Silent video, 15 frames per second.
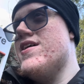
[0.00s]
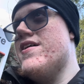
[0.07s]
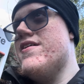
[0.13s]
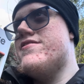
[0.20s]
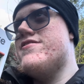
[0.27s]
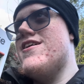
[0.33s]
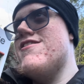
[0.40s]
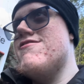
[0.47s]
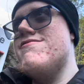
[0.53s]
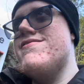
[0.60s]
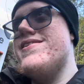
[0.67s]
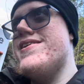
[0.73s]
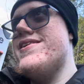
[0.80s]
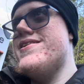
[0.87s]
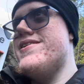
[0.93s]
so
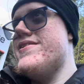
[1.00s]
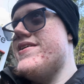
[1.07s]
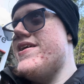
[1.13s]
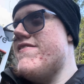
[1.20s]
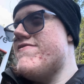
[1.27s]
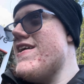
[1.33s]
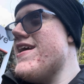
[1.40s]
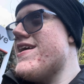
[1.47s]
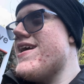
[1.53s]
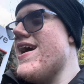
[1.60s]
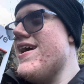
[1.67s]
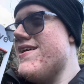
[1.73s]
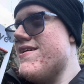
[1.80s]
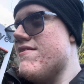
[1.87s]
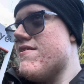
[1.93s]
if they get
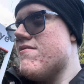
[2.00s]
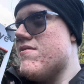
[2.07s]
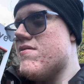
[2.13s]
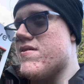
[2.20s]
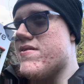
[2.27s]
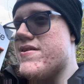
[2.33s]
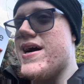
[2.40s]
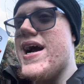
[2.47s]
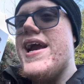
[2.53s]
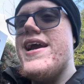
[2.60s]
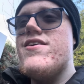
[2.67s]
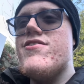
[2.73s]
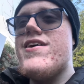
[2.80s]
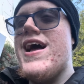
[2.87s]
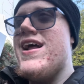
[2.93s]
delayed
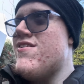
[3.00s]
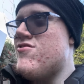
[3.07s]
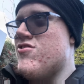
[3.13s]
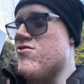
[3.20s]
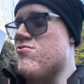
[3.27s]
or cancelled